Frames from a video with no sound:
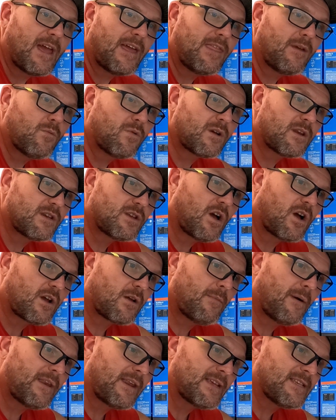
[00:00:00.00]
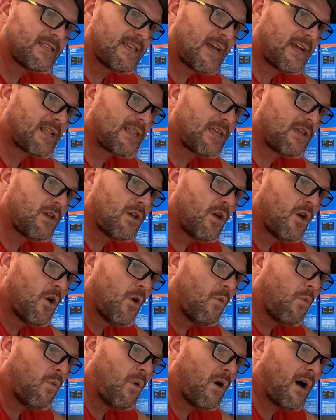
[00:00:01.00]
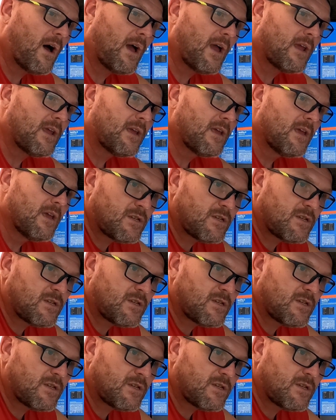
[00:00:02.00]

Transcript: and then we're going to talk about exactly why